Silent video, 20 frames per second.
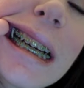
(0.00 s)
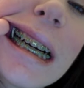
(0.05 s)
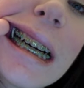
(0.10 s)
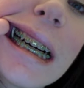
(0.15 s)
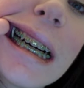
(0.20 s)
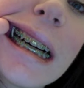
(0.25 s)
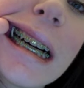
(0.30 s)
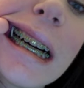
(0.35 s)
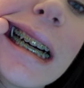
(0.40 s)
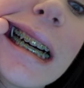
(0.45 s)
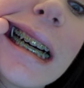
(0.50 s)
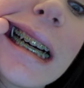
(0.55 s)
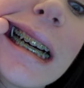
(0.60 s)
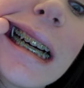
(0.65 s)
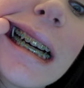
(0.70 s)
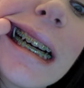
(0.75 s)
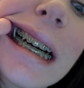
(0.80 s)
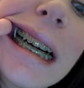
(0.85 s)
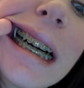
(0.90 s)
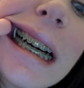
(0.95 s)

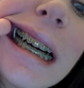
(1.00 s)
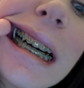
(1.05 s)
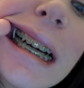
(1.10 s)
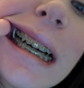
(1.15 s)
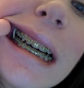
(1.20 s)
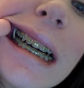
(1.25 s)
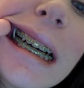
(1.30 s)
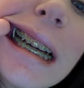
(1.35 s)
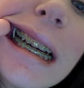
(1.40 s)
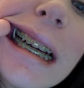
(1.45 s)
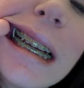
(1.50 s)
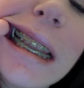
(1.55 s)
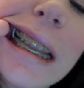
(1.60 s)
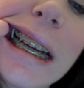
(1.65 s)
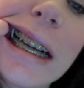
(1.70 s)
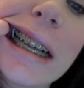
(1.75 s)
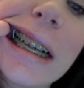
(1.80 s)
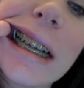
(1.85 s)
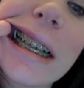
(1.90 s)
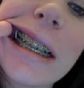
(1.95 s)
They're
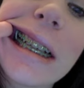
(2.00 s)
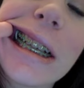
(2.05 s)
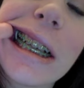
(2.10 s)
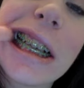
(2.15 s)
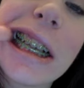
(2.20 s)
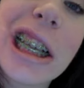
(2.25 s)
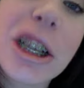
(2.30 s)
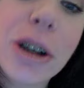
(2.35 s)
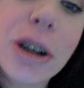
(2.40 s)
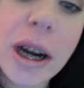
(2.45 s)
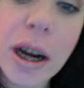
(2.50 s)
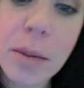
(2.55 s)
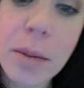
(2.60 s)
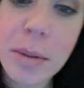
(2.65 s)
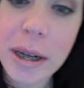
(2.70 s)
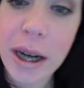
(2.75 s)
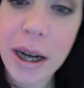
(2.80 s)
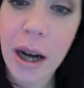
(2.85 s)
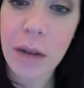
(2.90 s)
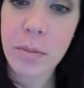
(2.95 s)
hooked just straight up and
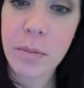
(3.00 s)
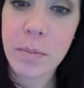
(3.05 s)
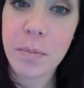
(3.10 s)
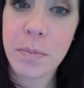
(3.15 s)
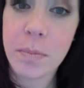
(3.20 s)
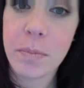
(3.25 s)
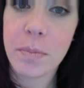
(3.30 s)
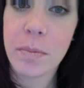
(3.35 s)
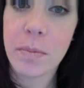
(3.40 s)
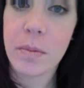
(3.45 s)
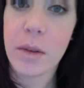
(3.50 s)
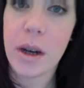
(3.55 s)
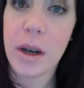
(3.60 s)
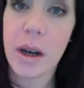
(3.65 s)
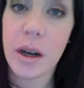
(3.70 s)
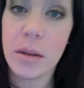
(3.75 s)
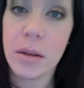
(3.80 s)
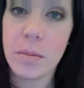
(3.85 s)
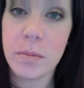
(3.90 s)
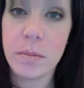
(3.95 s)
down.
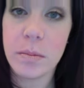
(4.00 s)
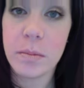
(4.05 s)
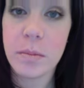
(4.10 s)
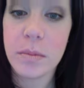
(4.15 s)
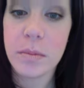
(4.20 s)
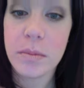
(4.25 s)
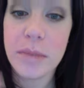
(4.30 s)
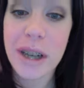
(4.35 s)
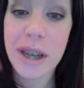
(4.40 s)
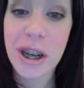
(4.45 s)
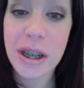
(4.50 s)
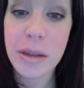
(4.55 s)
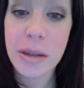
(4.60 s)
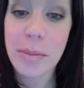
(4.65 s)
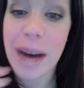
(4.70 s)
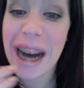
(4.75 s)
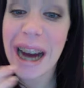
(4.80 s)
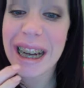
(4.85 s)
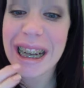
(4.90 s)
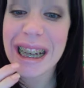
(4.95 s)
They're in the
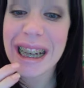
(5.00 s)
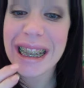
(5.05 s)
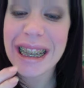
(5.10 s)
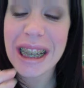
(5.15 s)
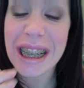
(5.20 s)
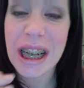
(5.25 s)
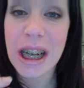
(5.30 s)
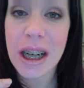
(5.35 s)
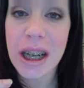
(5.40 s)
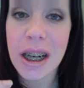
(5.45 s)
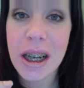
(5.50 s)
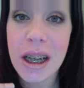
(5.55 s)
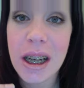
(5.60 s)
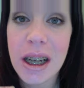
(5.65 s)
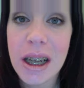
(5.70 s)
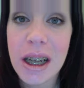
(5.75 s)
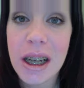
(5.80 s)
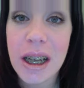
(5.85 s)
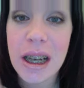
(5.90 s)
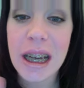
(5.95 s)
back, and they're,
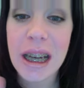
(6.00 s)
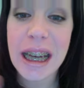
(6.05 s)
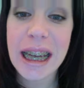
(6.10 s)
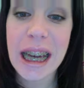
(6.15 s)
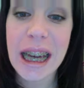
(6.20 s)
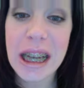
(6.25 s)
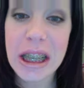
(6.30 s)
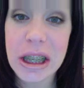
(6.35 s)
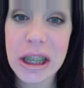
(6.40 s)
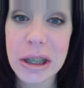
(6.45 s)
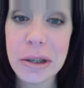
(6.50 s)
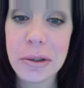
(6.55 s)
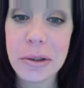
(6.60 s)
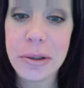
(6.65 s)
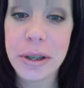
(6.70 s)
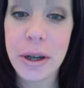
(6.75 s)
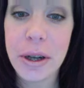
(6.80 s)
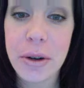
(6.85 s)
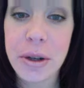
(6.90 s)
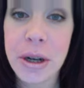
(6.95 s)
in case you
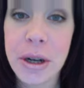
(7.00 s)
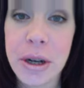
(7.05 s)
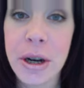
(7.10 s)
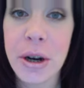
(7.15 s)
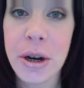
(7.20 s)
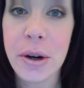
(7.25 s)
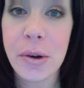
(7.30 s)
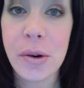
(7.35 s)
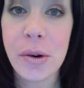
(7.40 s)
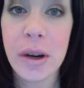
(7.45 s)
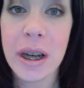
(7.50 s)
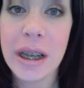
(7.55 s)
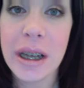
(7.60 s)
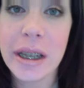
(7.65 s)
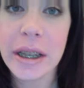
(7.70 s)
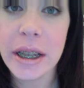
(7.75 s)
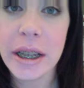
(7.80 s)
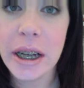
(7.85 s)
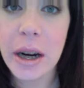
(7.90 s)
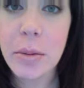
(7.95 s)
don't know
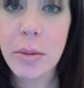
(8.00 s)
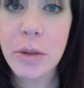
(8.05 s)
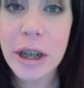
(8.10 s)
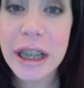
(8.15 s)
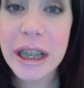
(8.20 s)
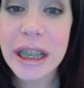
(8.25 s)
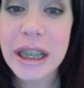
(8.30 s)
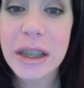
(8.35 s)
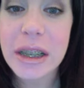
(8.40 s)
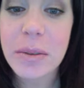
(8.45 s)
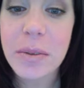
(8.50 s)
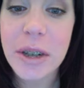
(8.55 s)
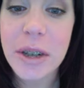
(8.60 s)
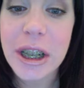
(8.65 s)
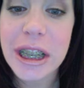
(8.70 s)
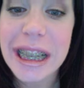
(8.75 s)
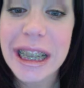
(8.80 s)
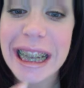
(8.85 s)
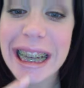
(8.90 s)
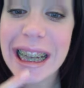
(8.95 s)
the numbering system for your
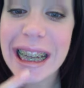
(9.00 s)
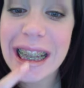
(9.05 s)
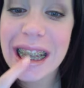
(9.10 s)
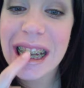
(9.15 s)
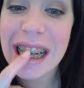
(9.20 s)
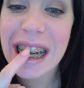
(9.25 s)
teeth,